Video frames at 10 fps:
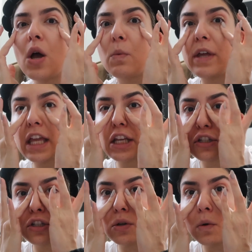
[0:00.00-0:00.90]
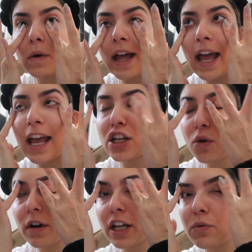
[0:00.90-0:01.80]
we can do a
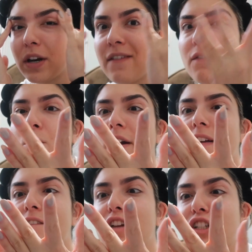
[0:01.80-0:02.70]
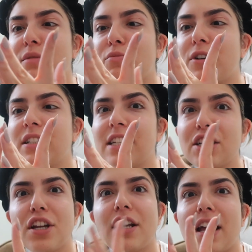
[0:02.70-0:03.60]
2024 vision board session.